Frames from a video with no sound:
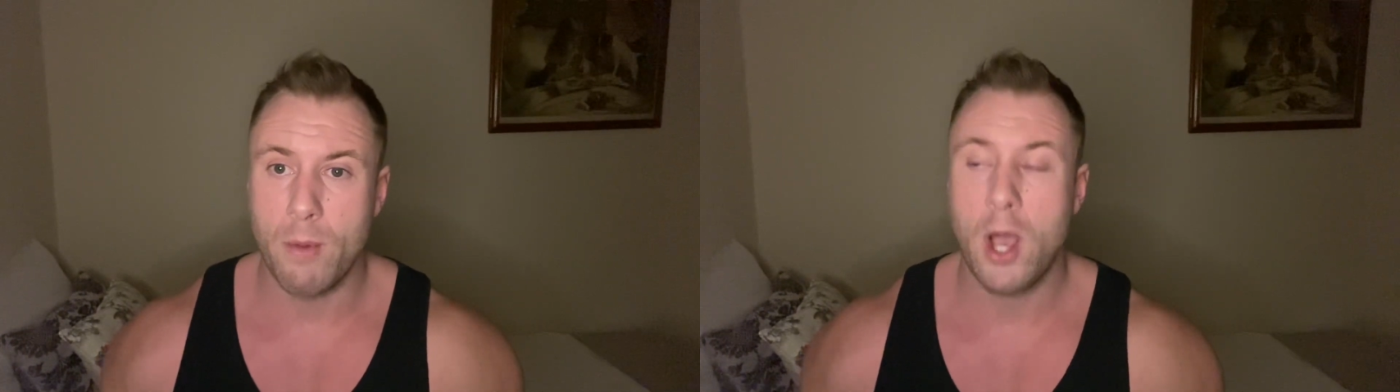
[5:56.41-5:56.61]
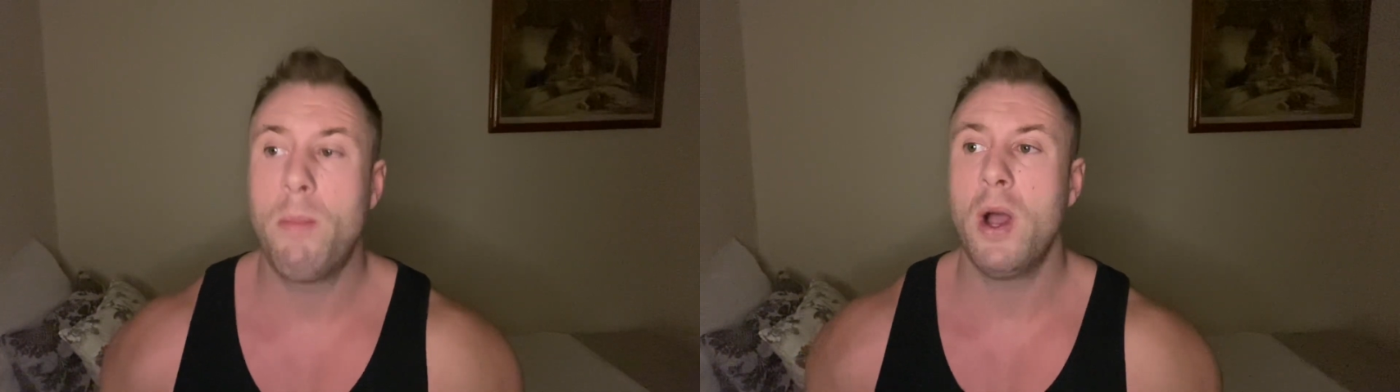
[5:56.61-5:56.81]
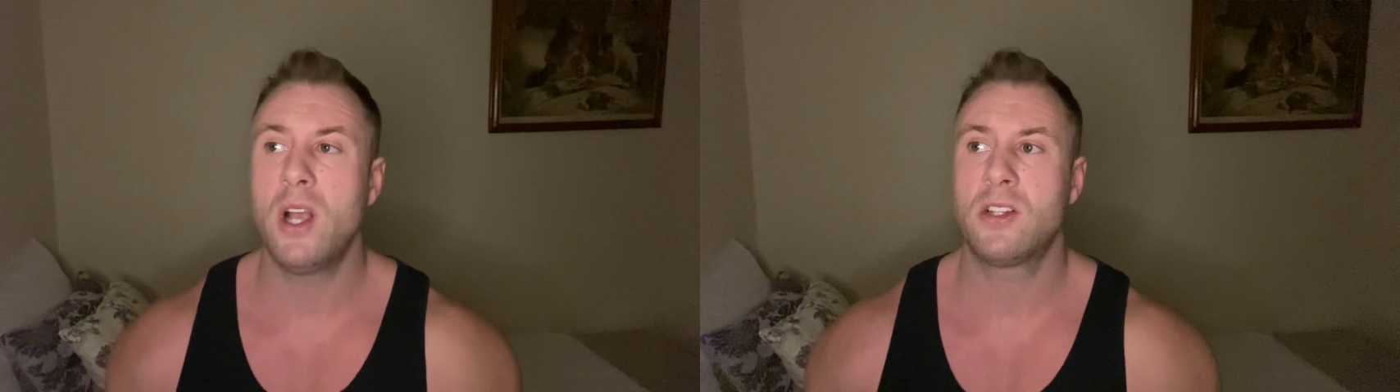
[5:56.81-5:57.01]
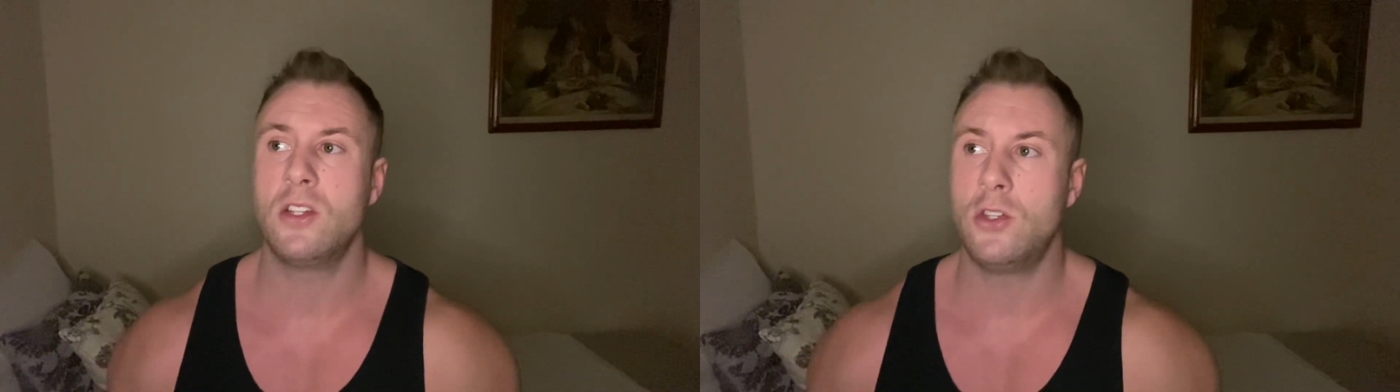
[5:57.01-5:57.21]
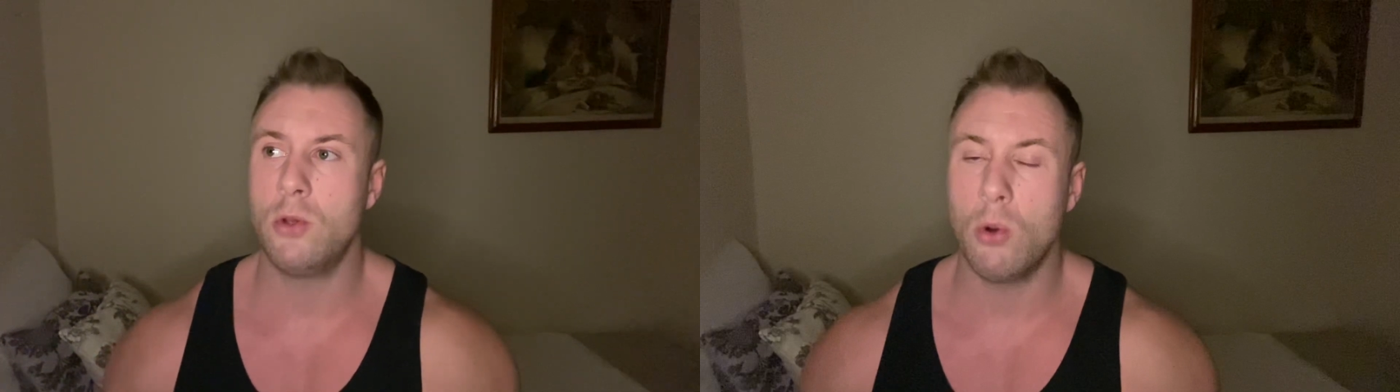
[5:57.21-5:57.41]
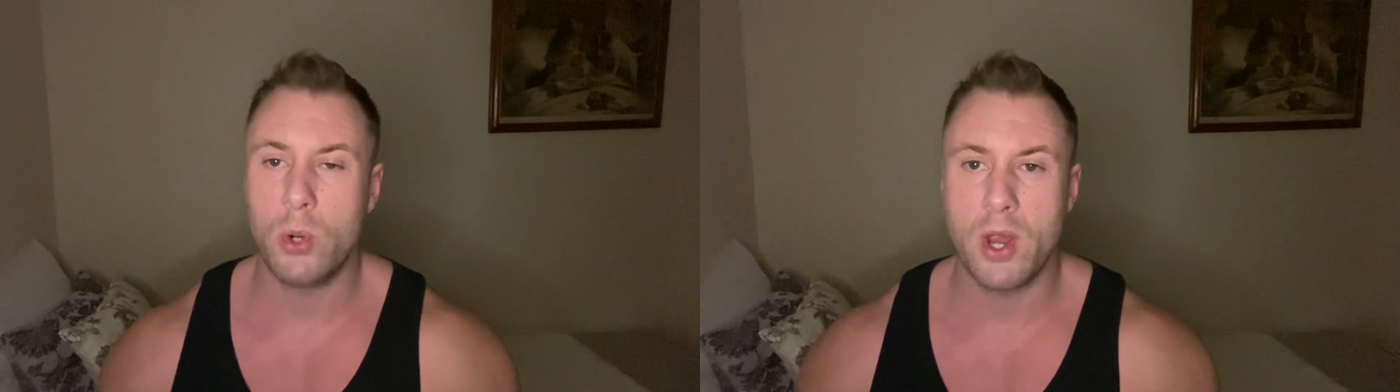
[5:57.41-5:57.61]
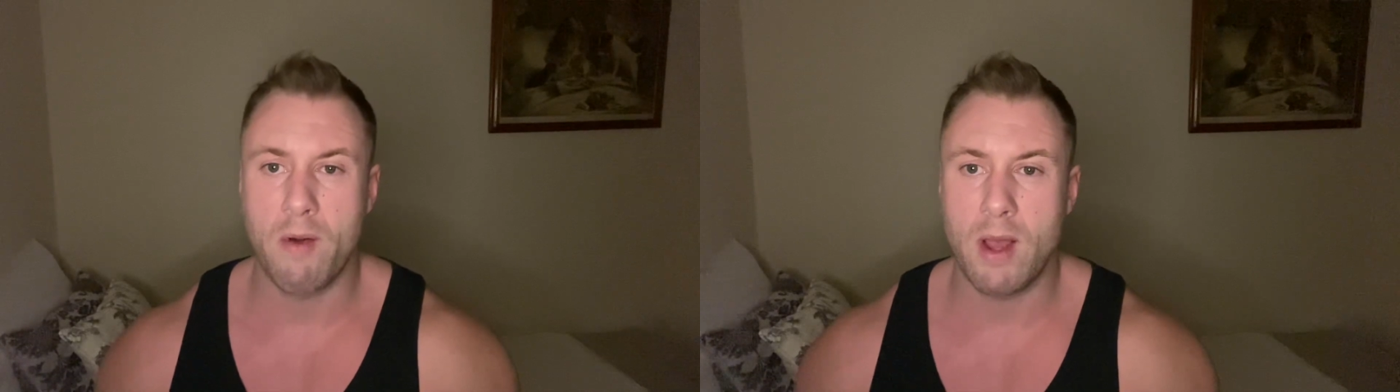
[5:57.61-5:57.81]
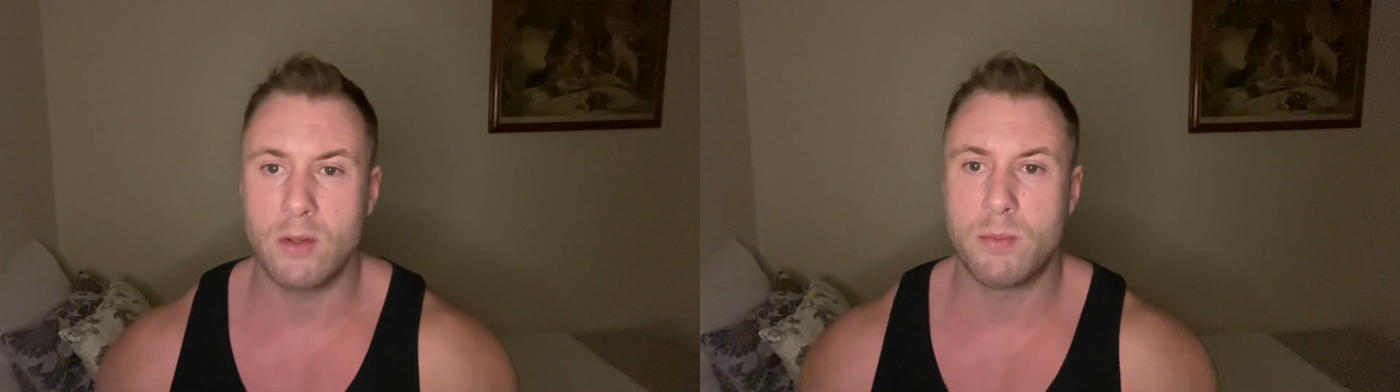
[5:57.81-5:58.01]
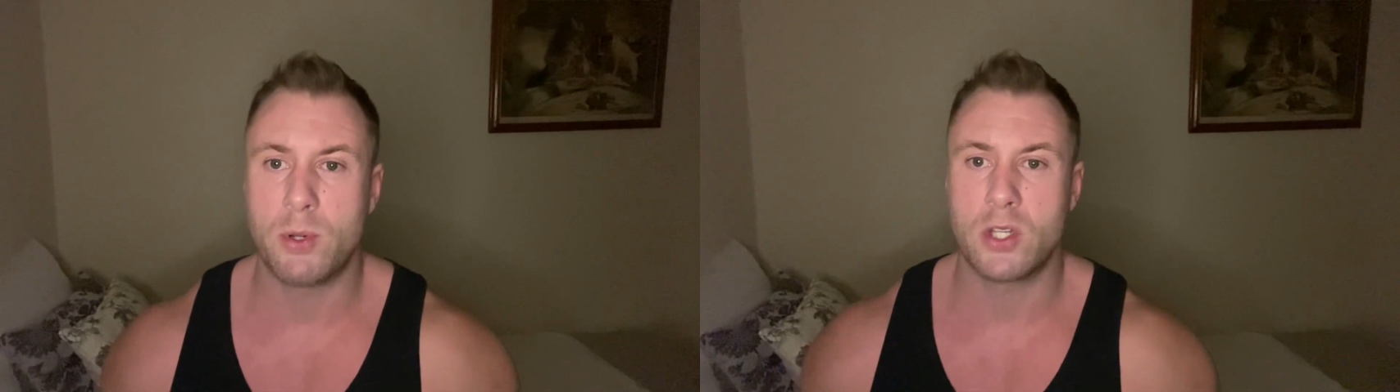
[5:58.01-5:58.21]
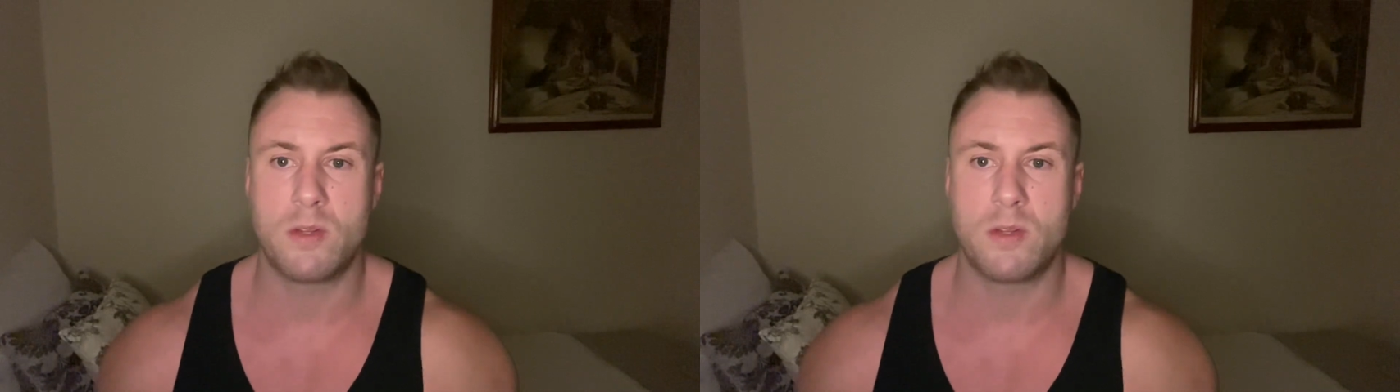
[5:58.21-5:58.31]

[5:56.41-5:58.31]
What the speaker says: I personally do all year round because,